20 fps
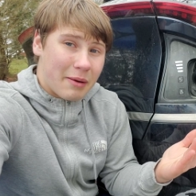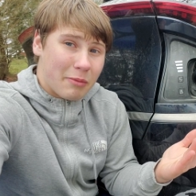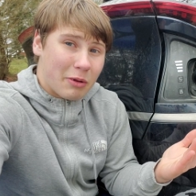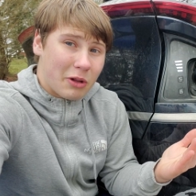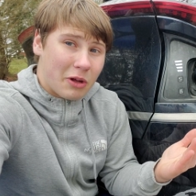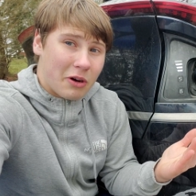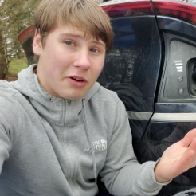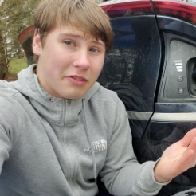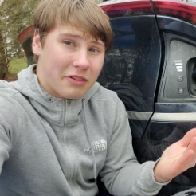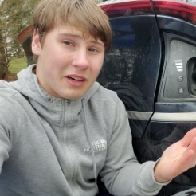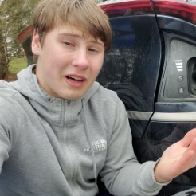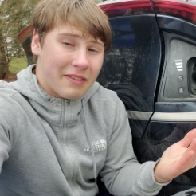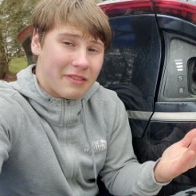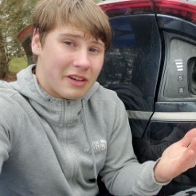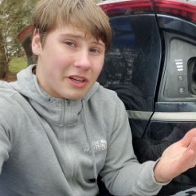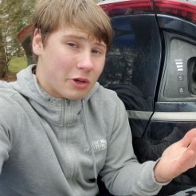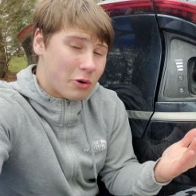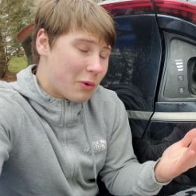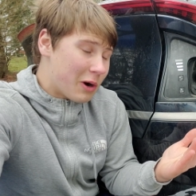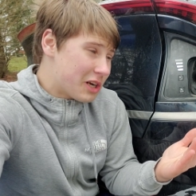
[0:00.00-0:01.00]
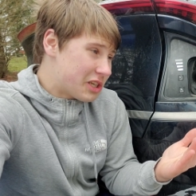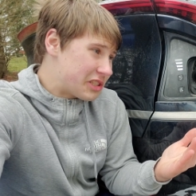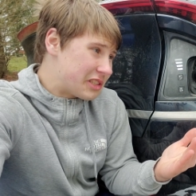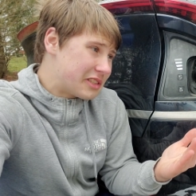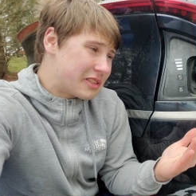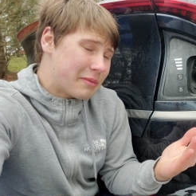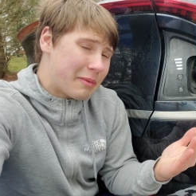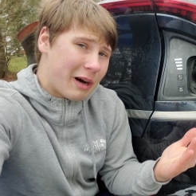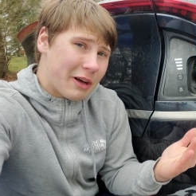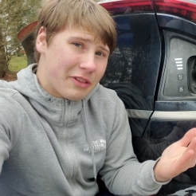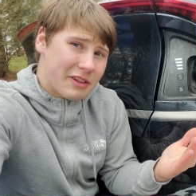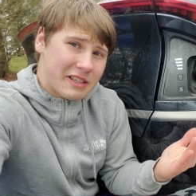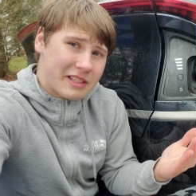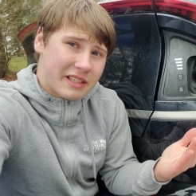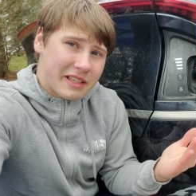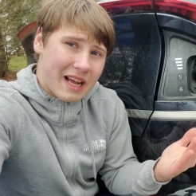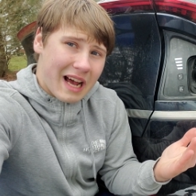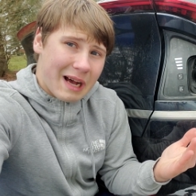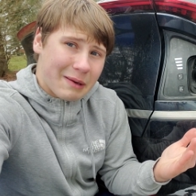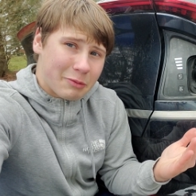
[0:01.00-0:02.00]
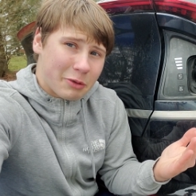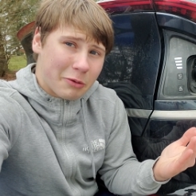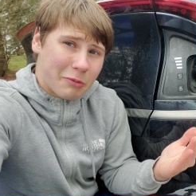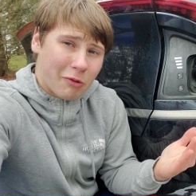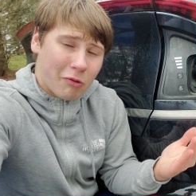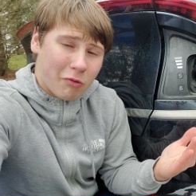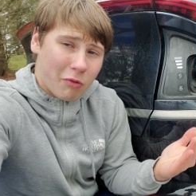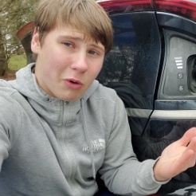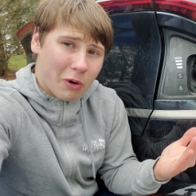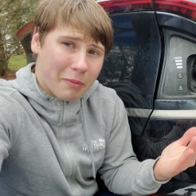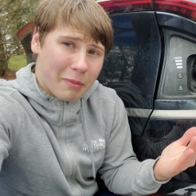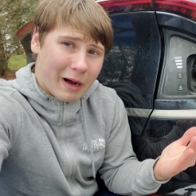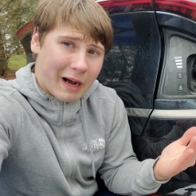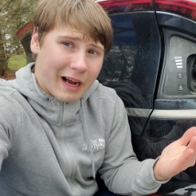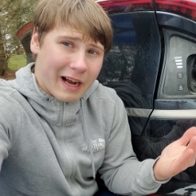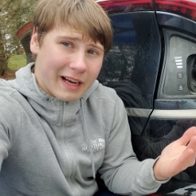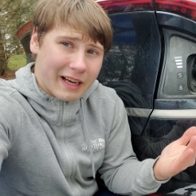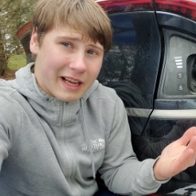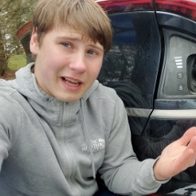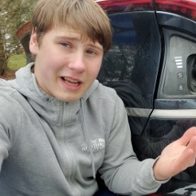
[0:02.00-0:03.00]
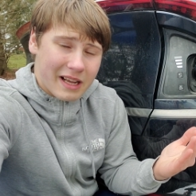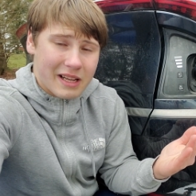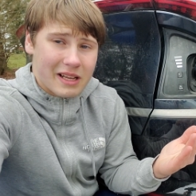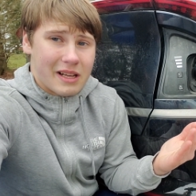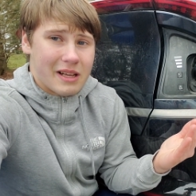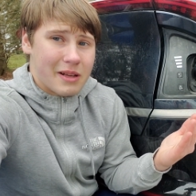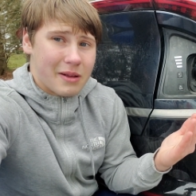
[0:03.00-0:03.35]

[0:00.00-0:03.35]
down below if you have any questions about this adapter before buying it.